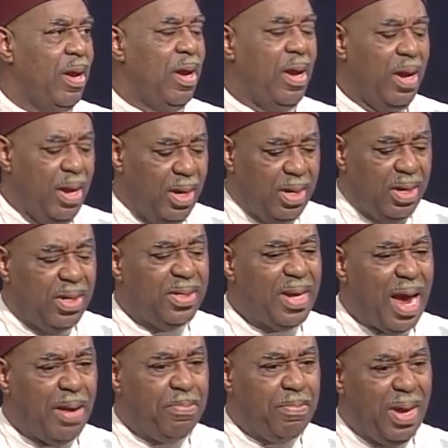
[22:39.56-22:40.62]
It could
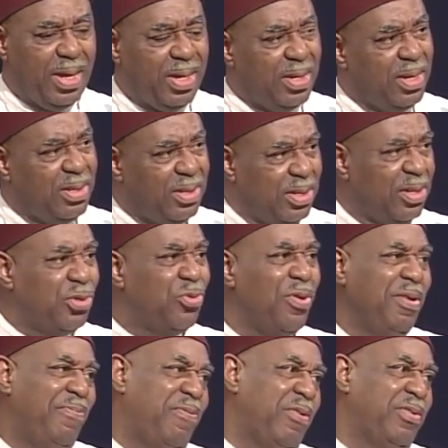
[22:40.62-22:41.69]
not make it into the
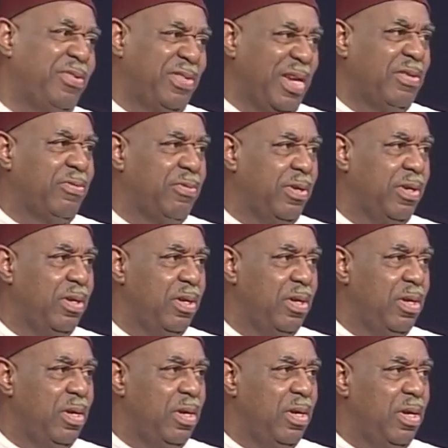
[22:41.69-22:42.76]
21st century.
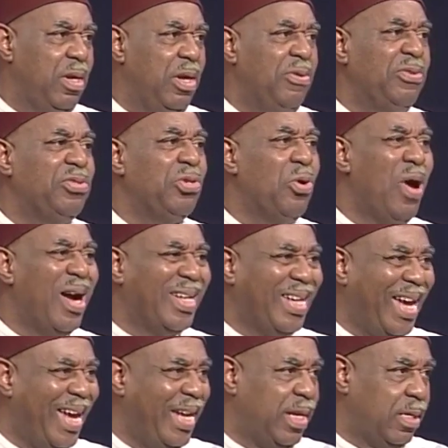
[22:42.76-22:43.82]
Mm-hmm. It was so
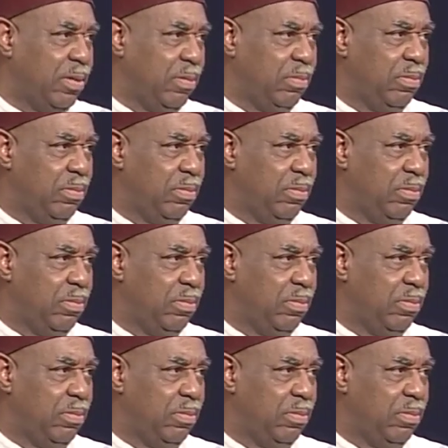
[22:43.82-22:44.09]
archaic.